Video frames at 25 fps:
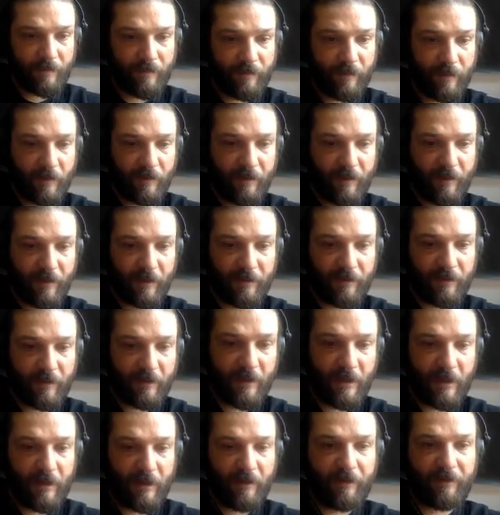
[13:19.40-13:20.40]
Few things
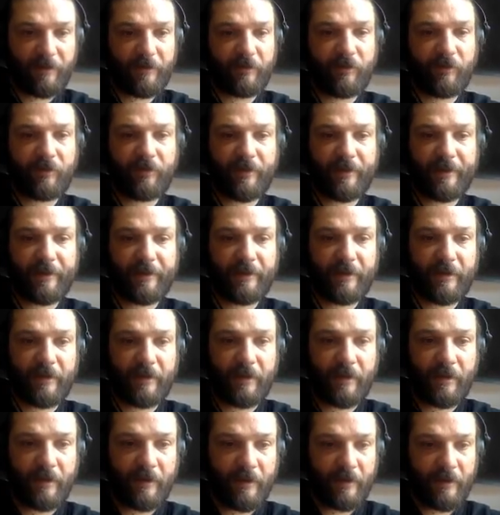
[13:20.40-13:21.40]
in there, so I'm going to take
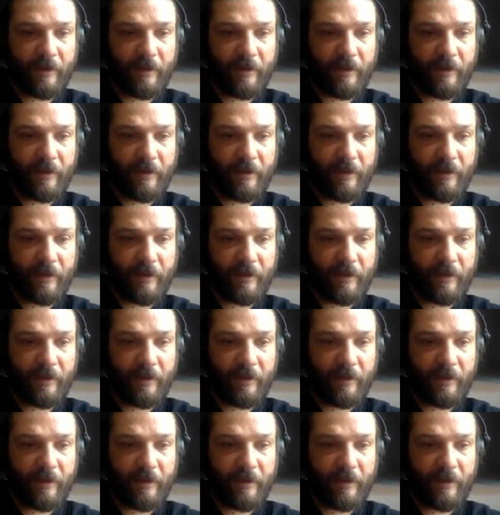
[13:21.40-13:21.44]
a